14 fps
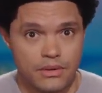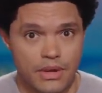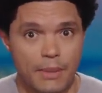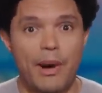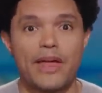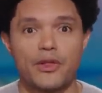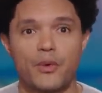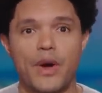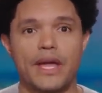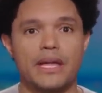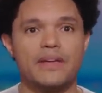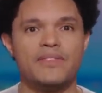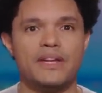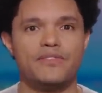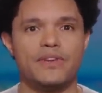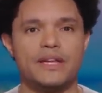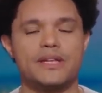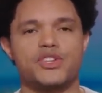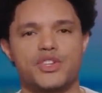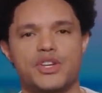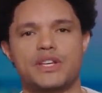And by the way, even if it
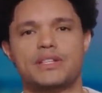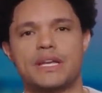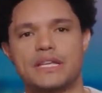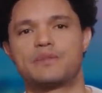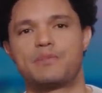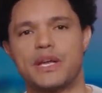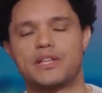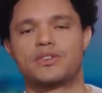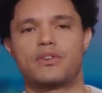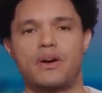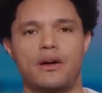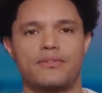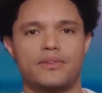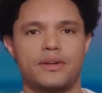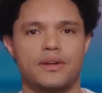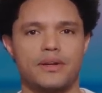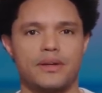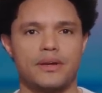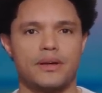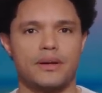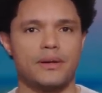is just a spacecraft,
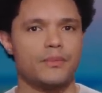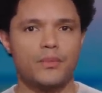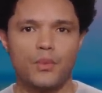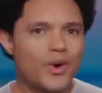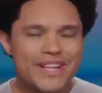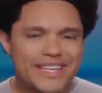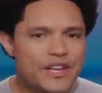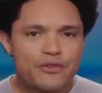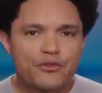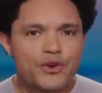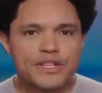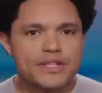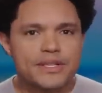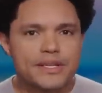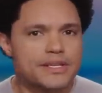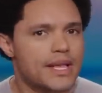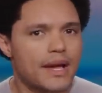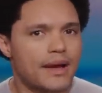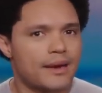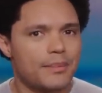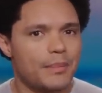what difference is
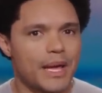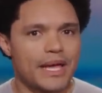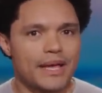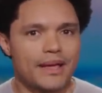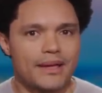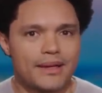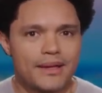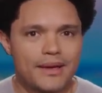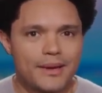that going to make?